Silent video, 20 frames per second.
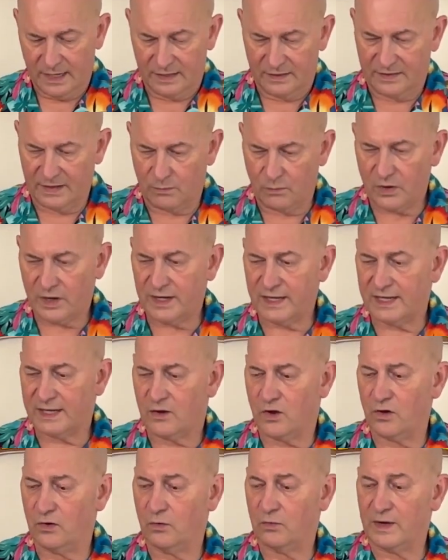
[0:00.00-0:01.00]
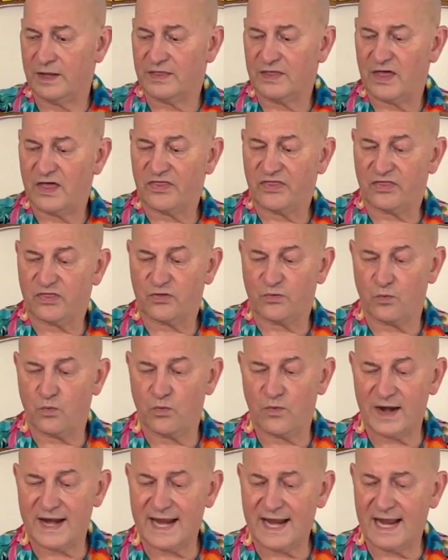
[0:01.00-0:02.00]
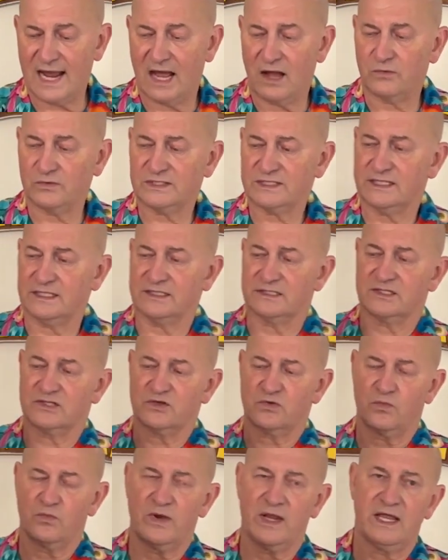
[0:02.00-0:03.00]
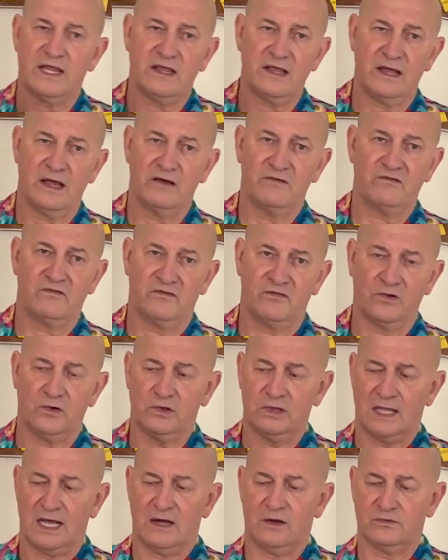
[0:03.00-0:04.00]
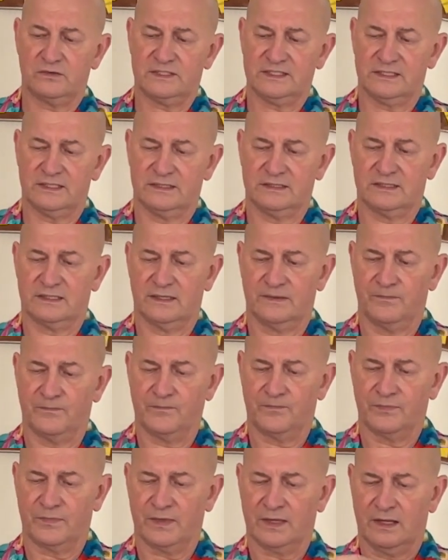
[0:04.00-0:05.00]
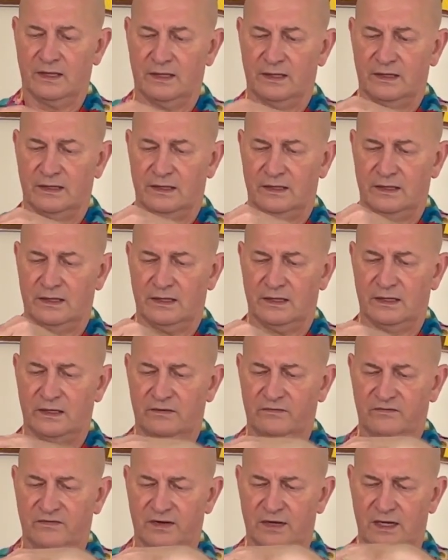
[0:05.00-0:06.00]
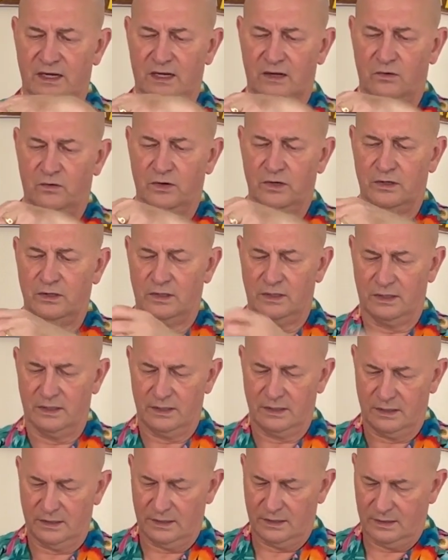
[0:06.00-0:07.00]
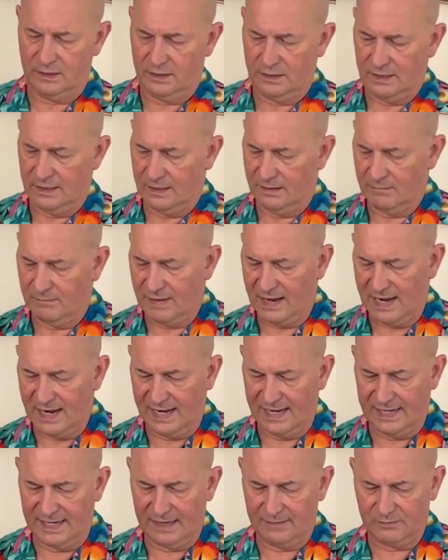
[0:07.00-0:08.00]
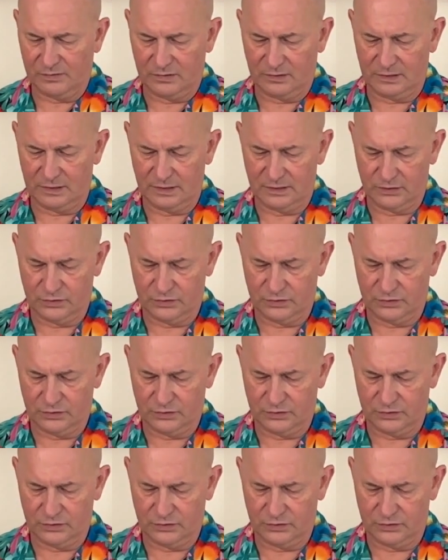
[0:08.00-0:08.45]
Then we're going to go with 3 full ounces of our pineapple